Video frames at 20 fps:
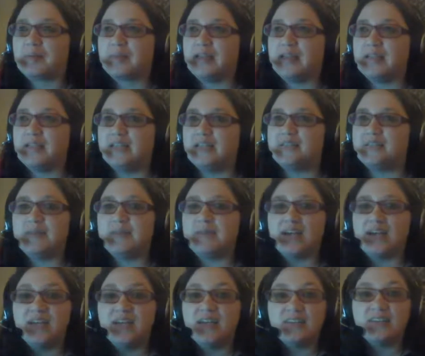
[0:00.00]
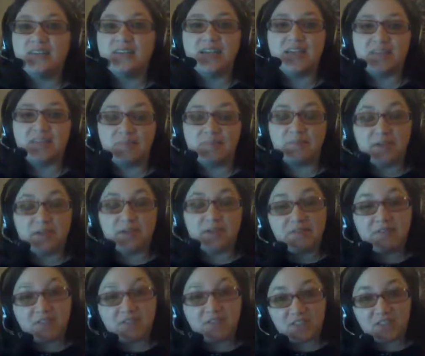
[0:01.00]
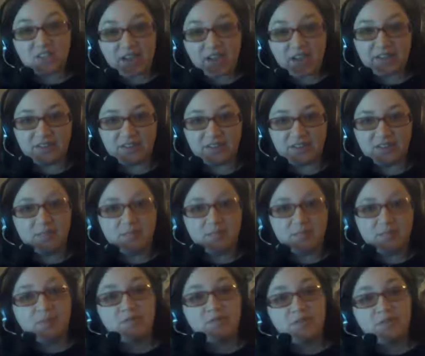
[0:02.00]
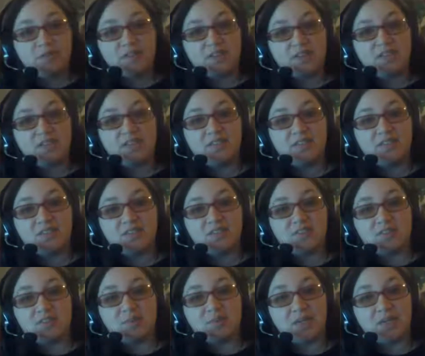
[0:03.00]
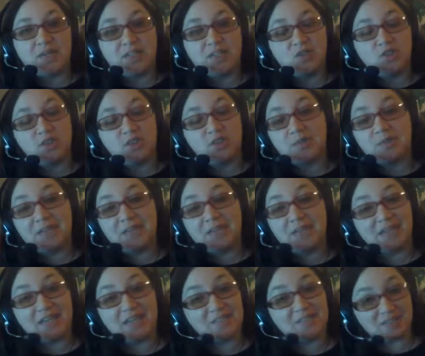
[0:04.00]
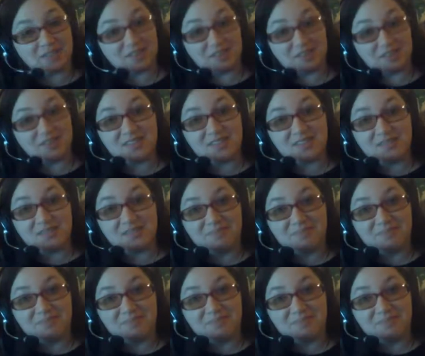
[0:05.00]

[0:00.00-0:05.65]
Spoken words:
It's because it's a bit of our childhood perverted so that we can enjoy him again as adults.